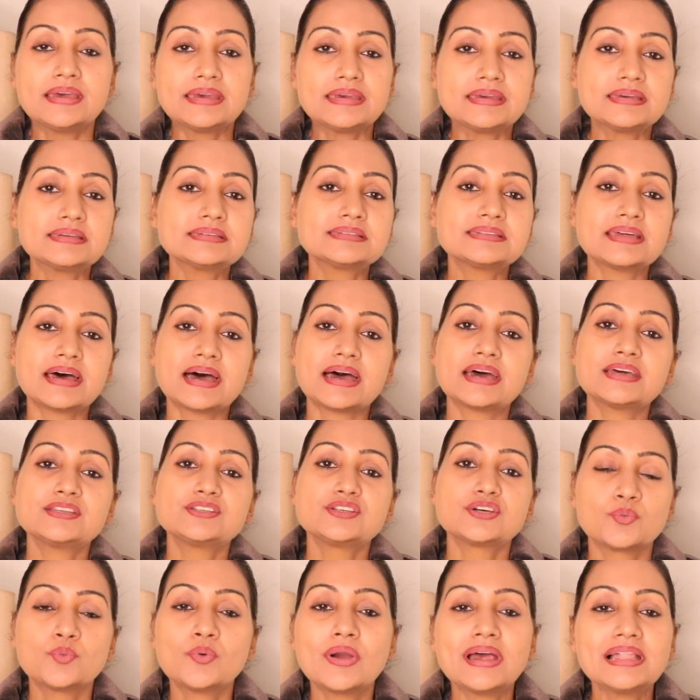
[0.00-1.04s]
is
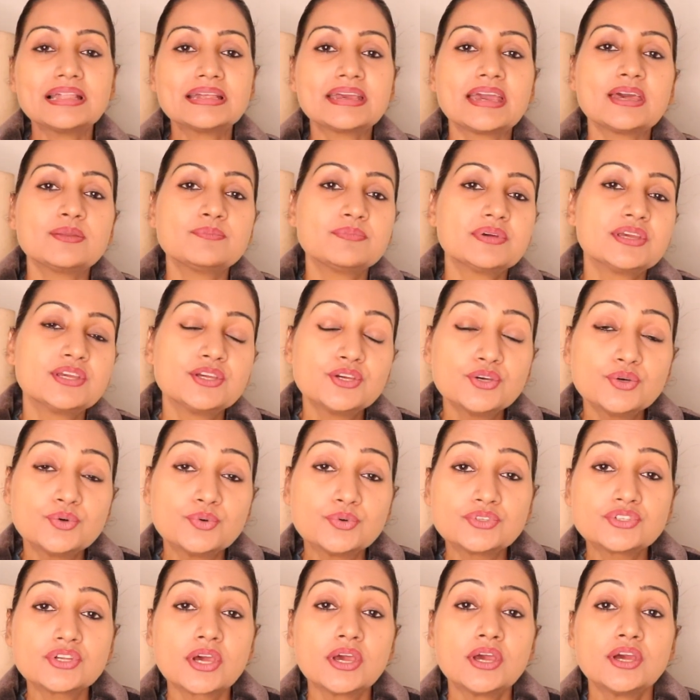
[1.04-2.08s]
that well can be
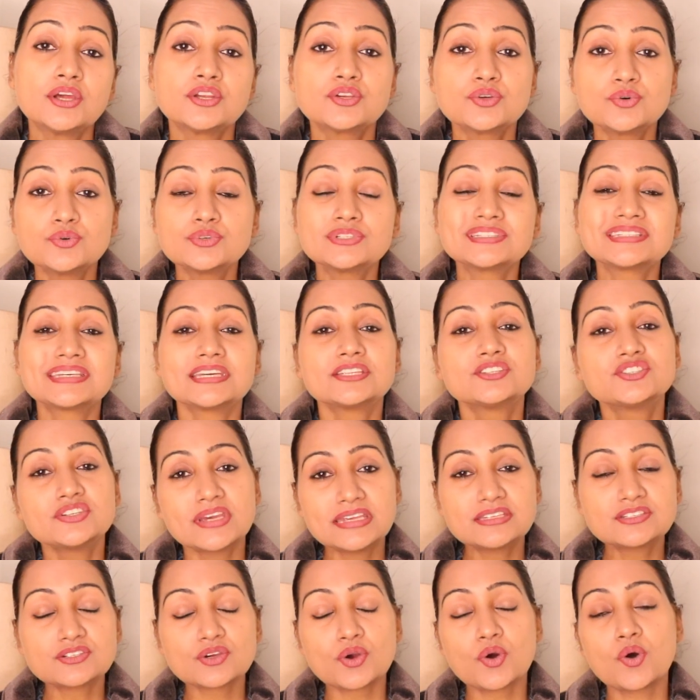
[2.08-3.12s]
used to
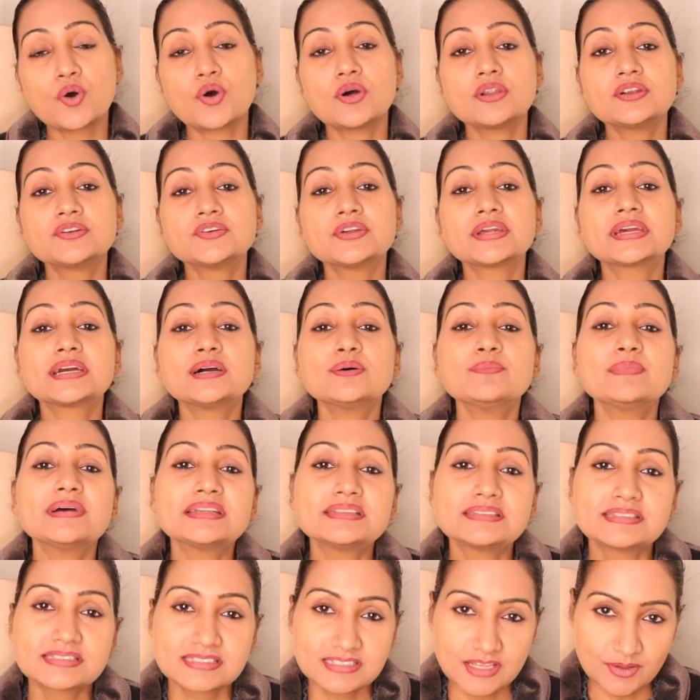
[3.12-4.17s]
suggest or
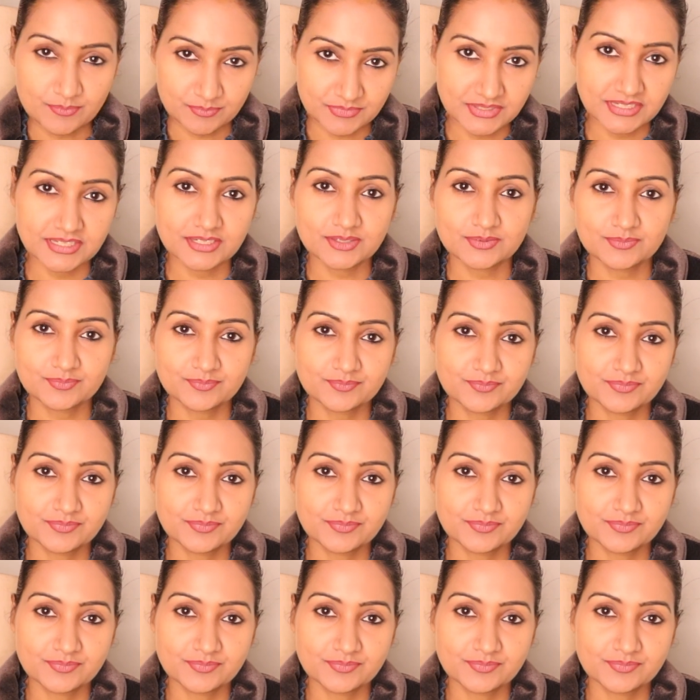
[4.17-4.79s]
recommend something.